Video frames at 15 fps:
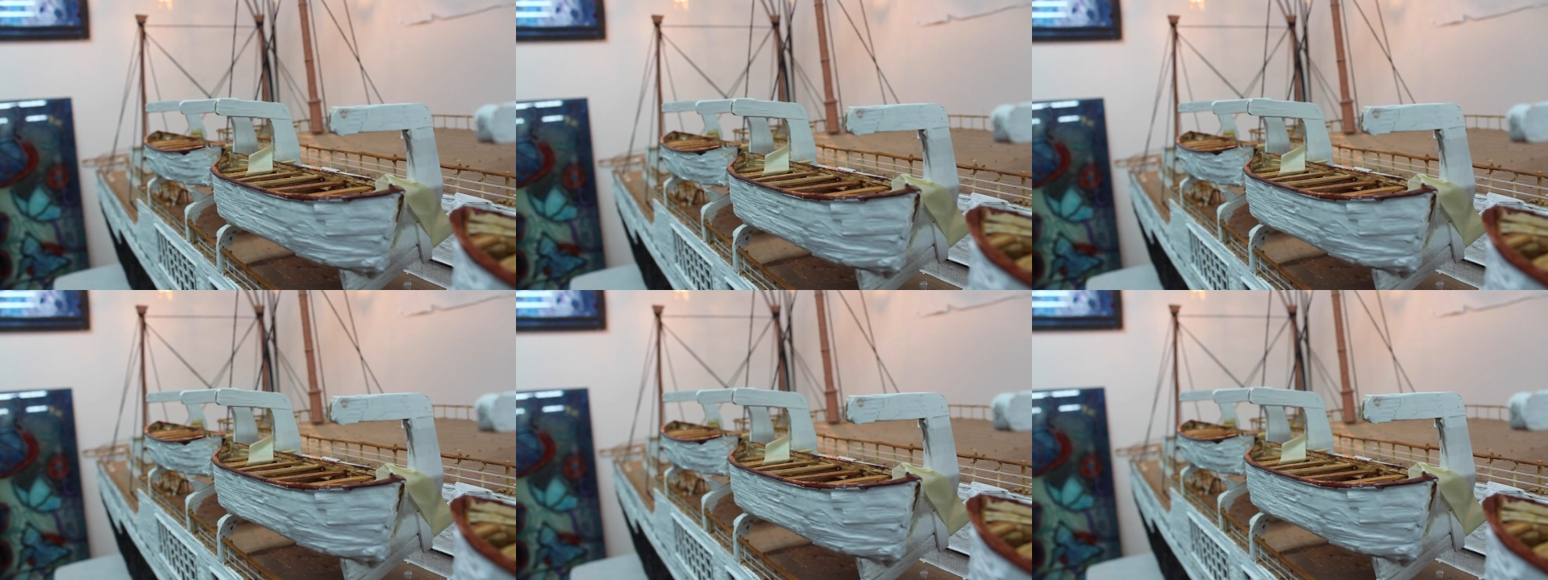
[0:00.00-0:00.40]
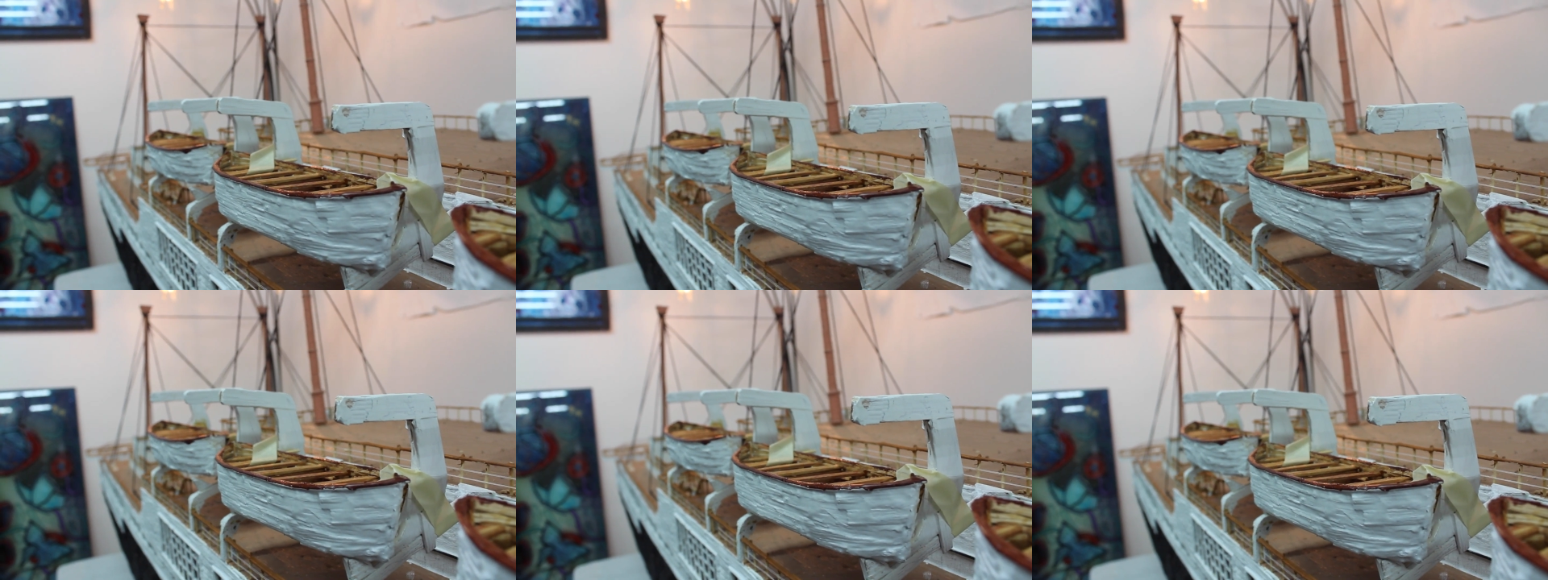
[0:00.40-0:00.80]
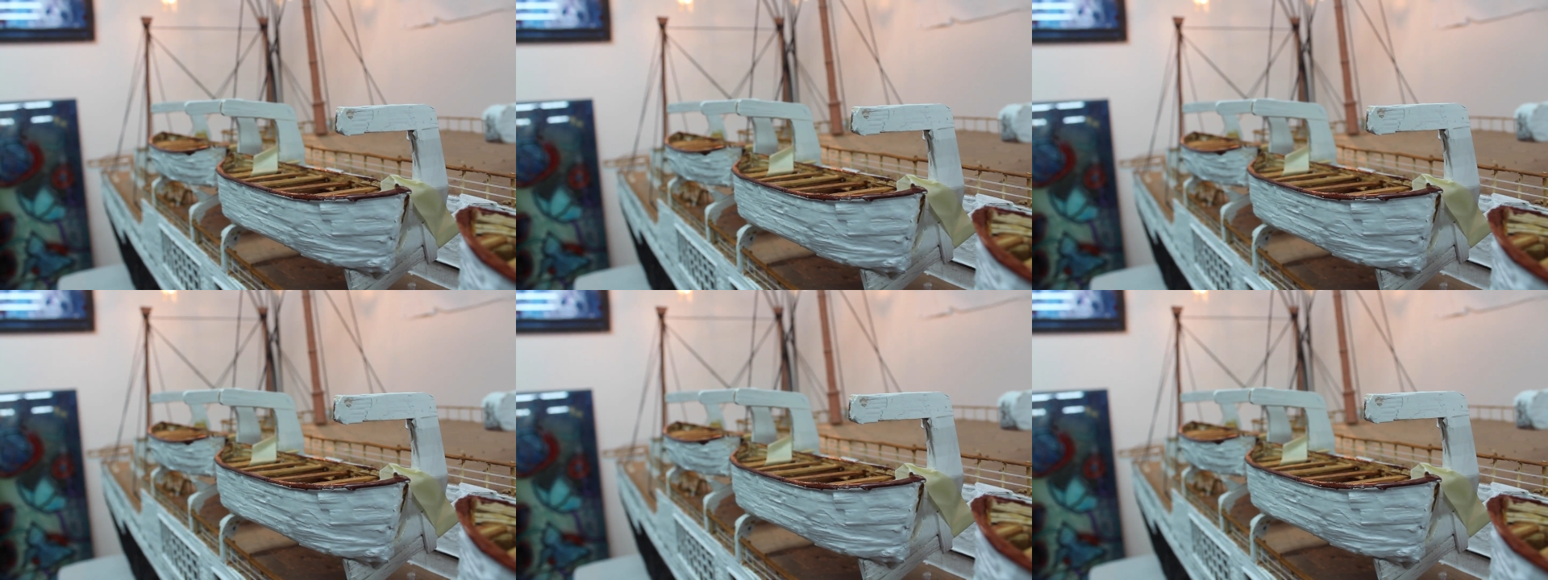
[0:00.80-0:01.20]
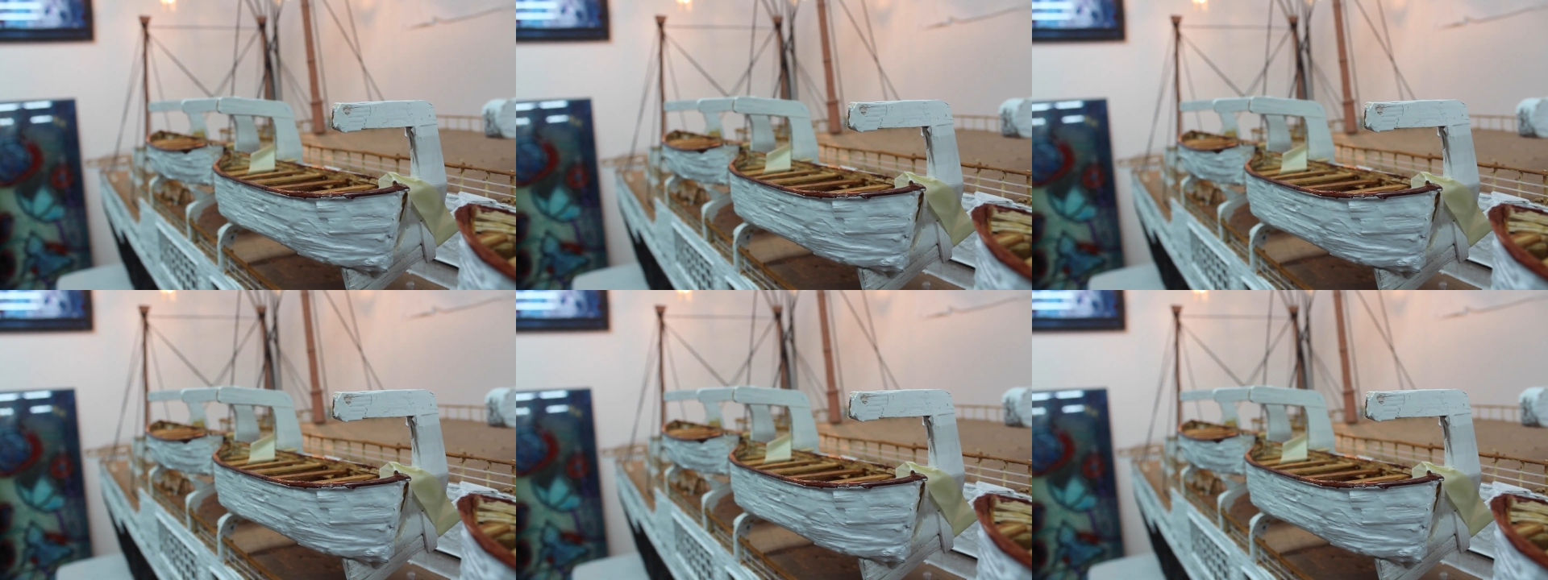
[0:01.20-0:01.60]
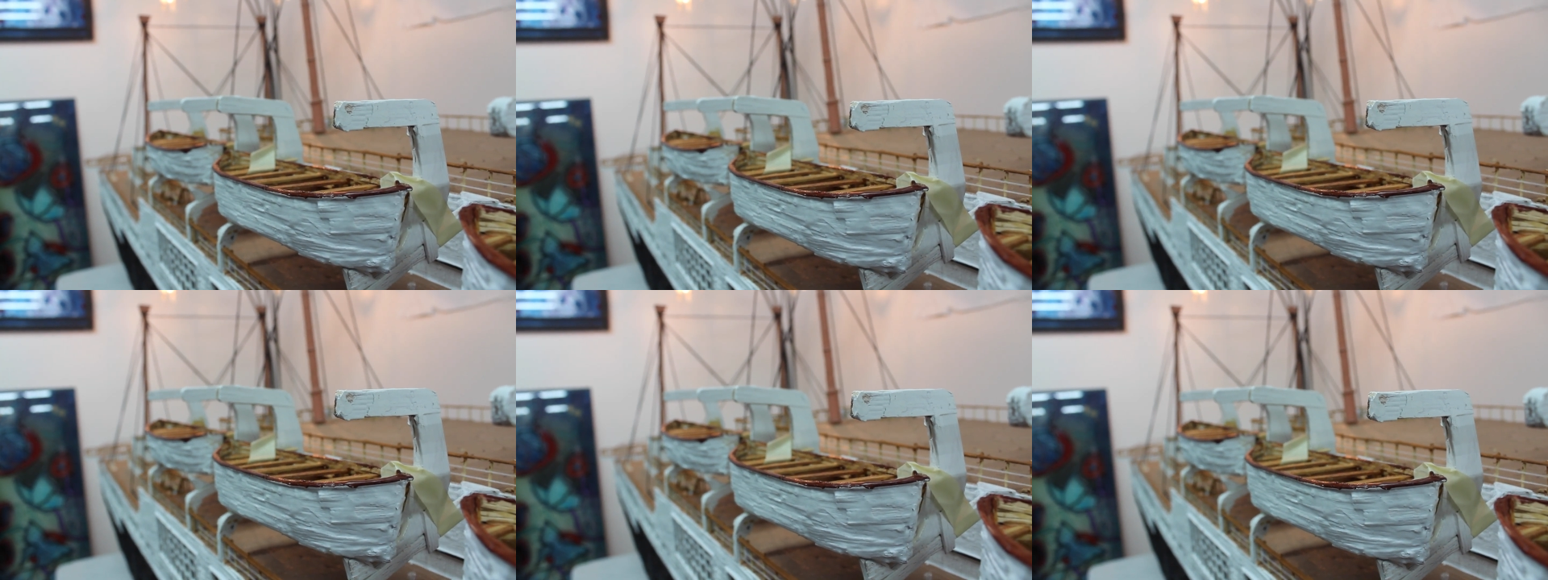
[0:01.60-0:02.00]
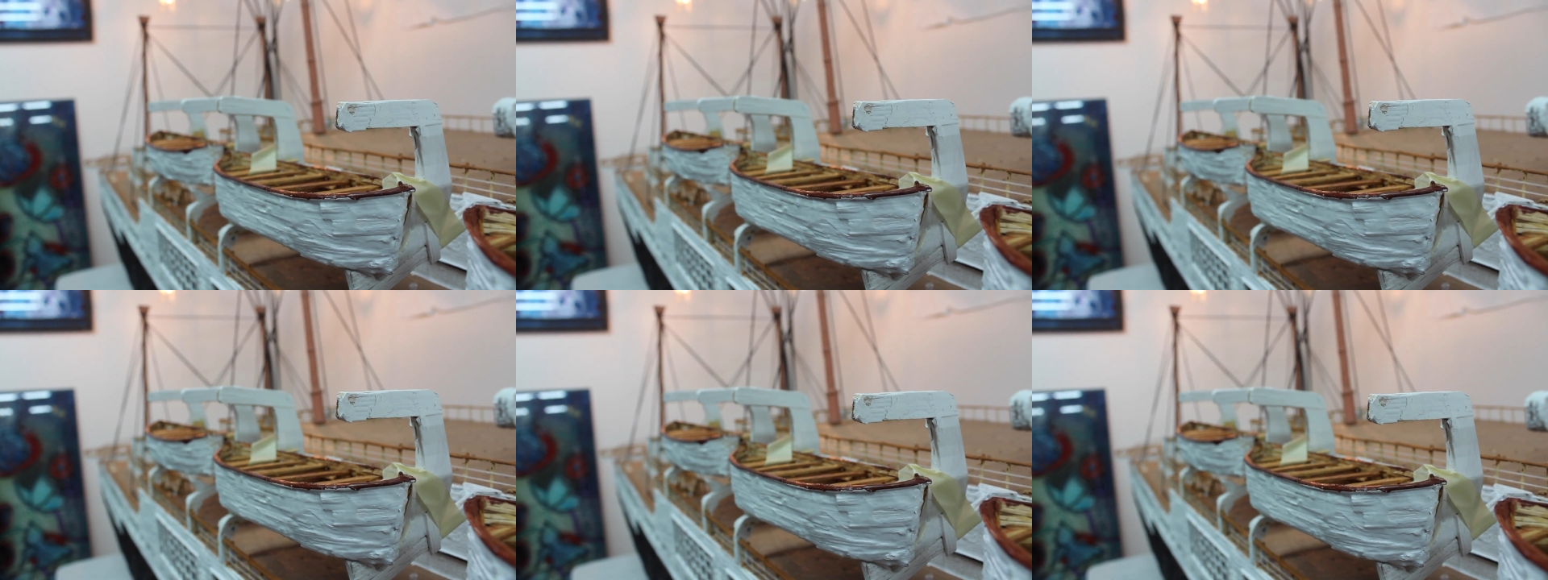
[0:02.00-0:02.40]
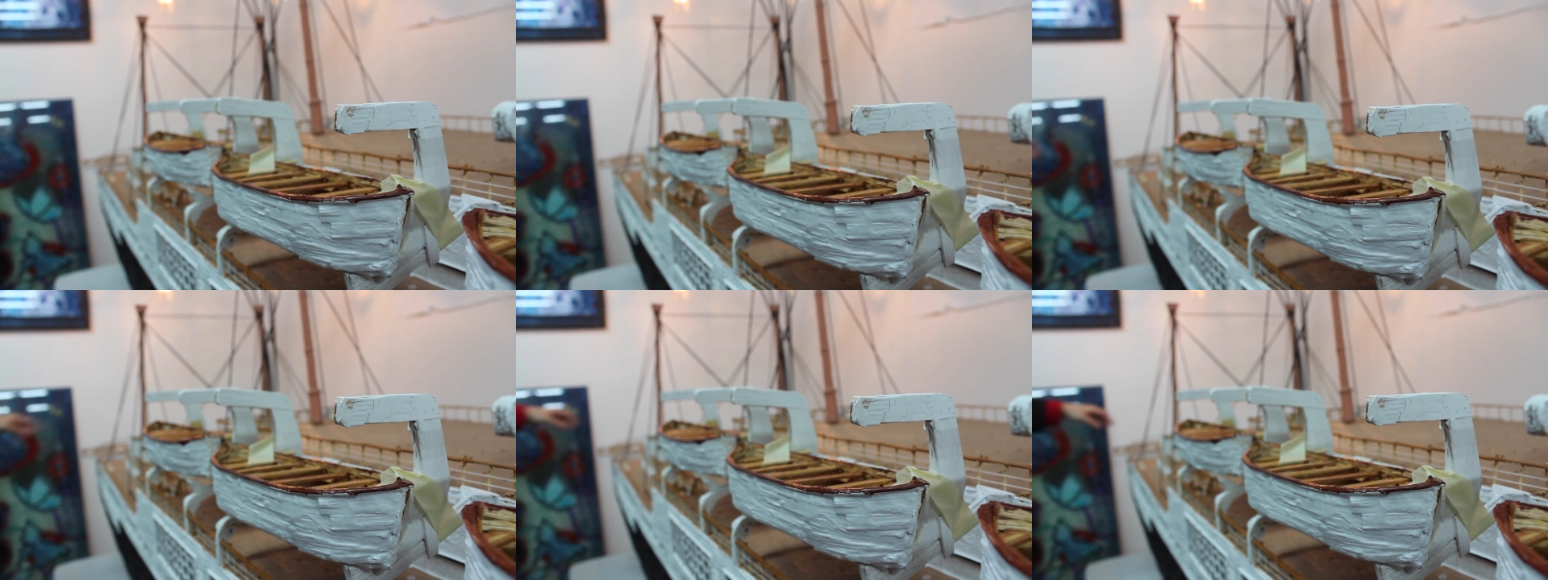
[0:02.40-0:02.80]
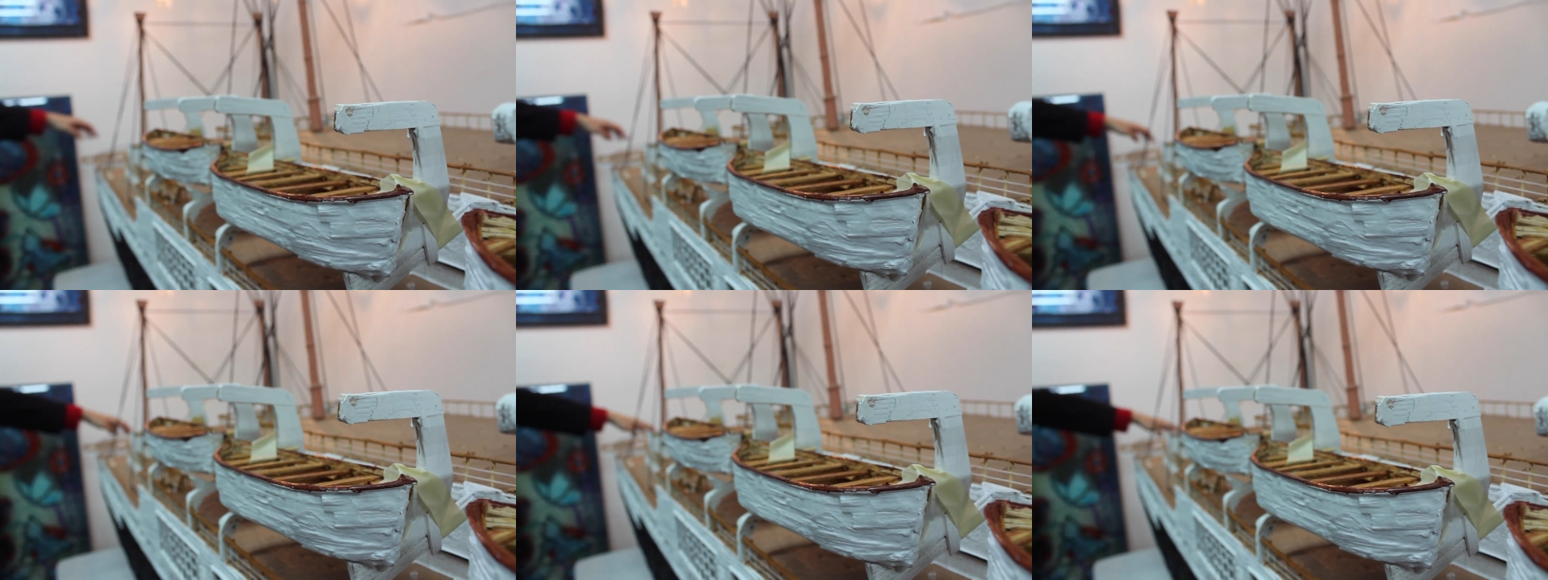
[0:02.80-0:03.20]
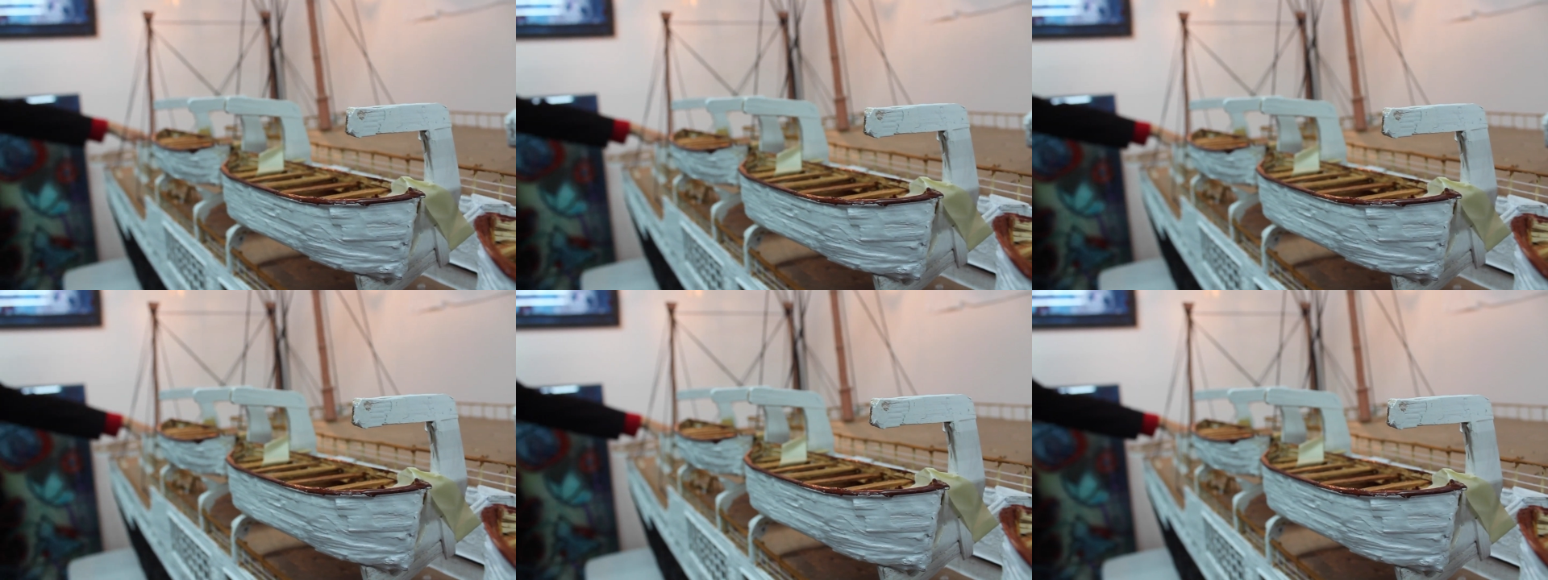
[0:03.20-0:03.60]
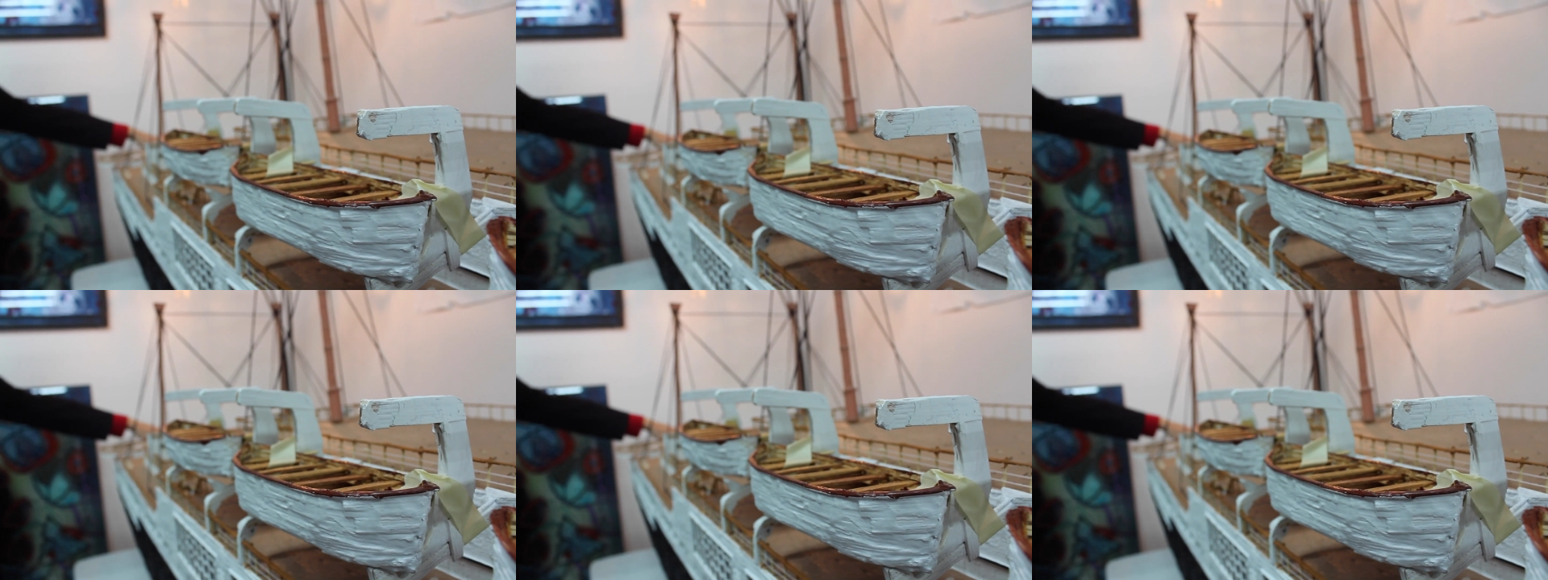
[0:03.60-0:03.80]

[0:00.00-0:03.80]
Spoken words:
[unreadable: no face in view]